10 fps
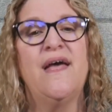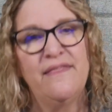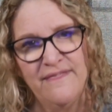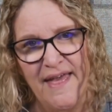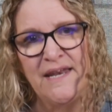
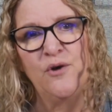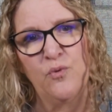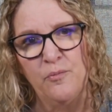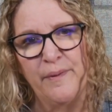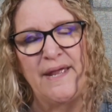then it
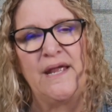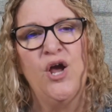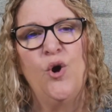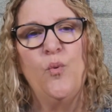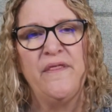will
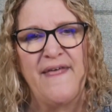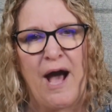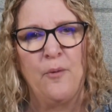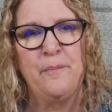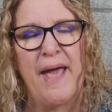be
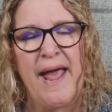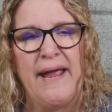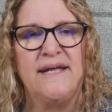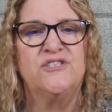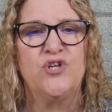without
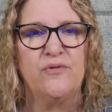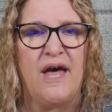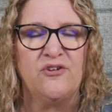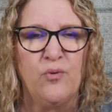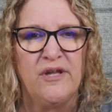pay. And so
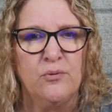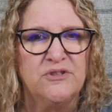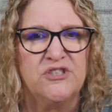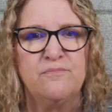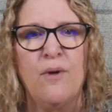that's what you will
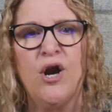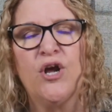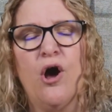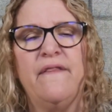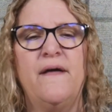just
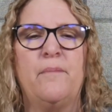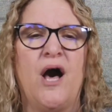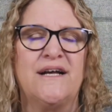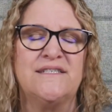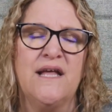mark on the
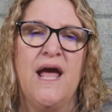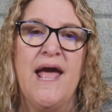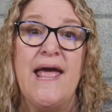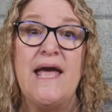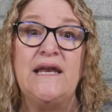box.
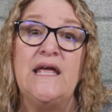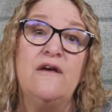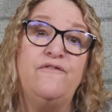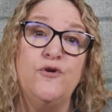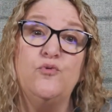And
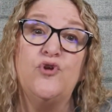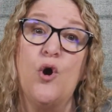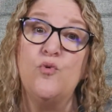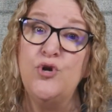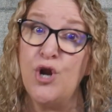if you
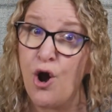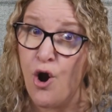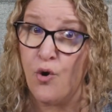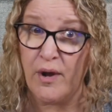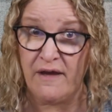don't
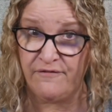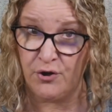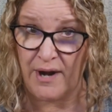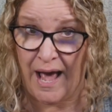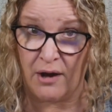know if
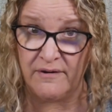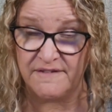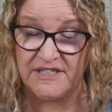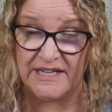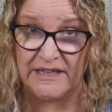you're out
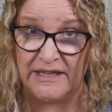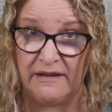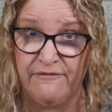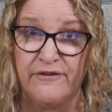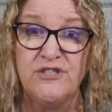of sick
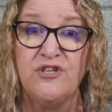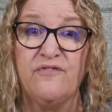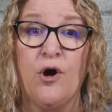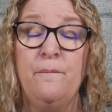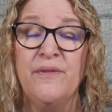leave, first of
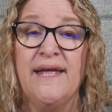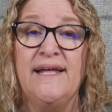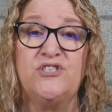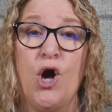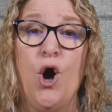all,
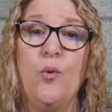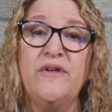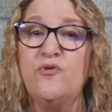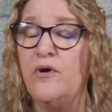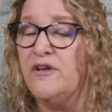it's
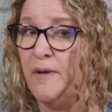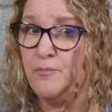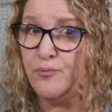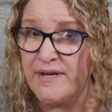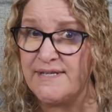always going to
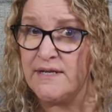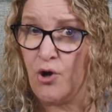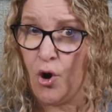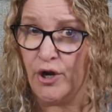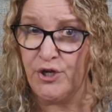be
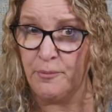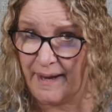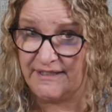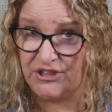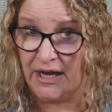printed on your
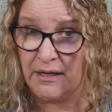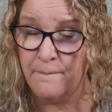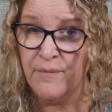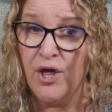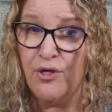paycheck
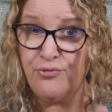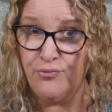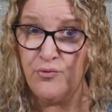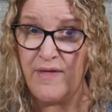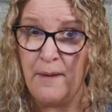
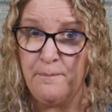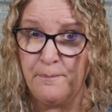through that